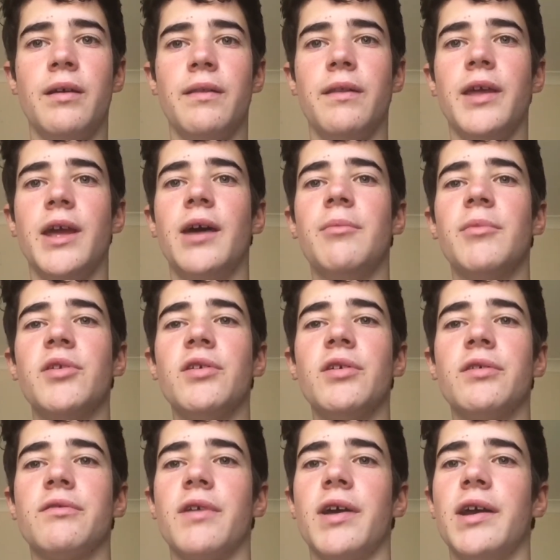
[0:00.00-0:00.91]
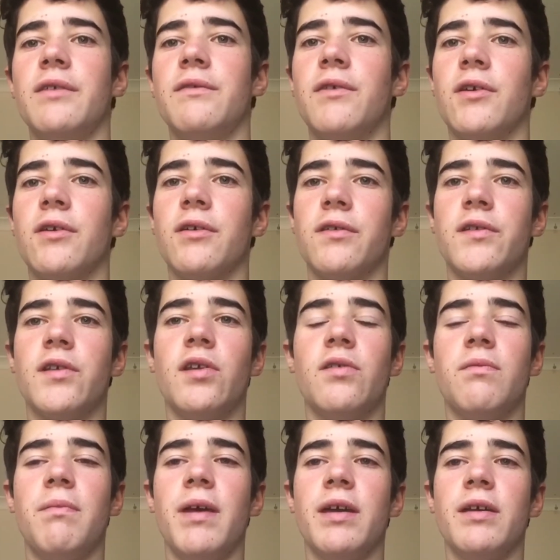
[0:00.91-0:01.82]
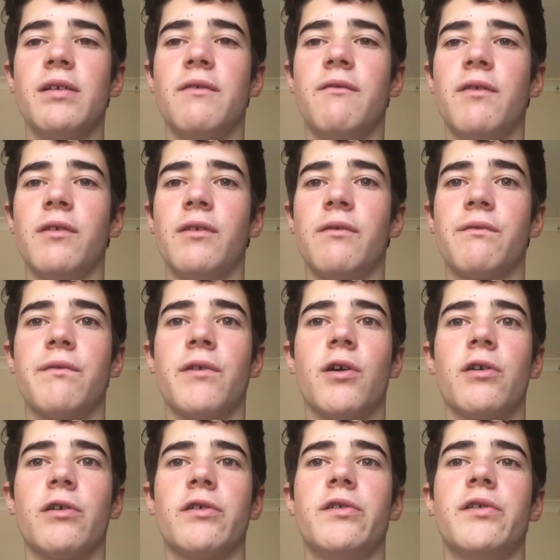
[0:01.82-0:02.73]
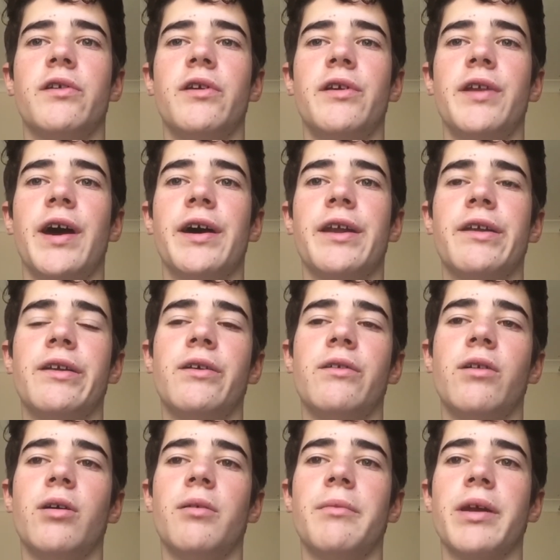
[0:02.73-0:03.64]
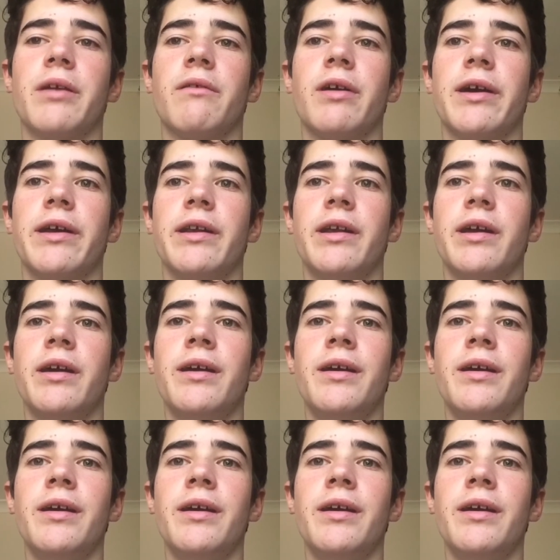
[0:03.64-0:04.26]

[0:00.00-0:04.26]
The Amazon rainforest is being deforested at an alarming rate.